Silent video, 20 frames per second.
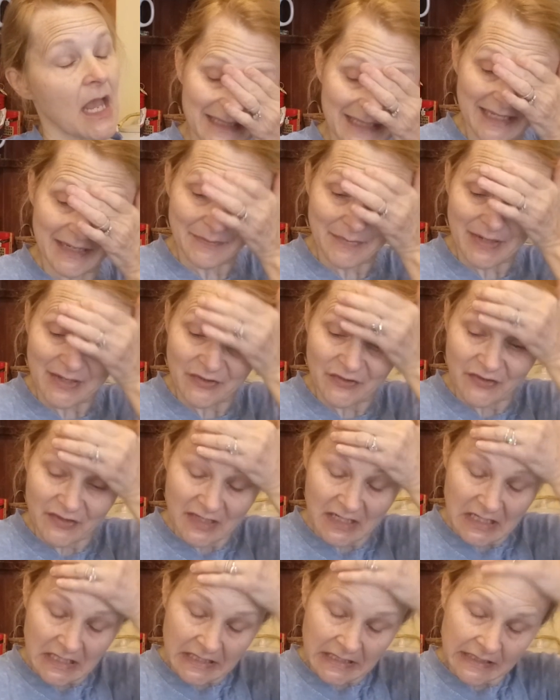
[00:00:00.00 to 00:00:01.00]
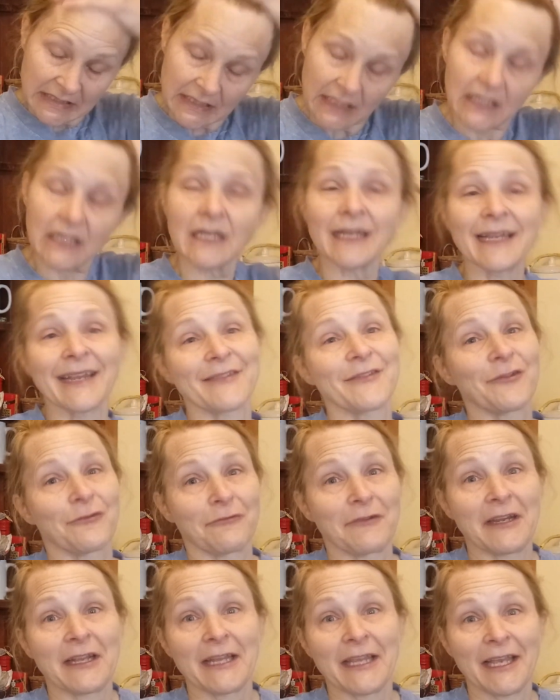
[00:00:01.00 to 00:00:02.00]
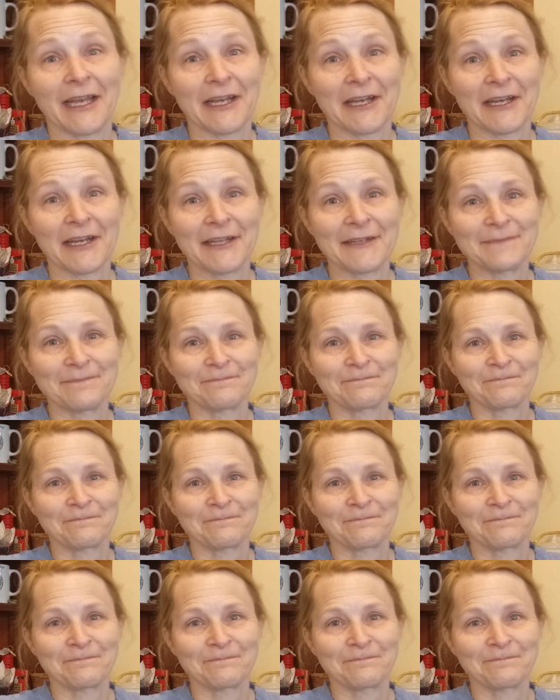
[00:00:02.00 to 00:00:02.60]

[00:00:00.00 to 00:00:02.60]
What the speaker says: Did I mention it's really hot?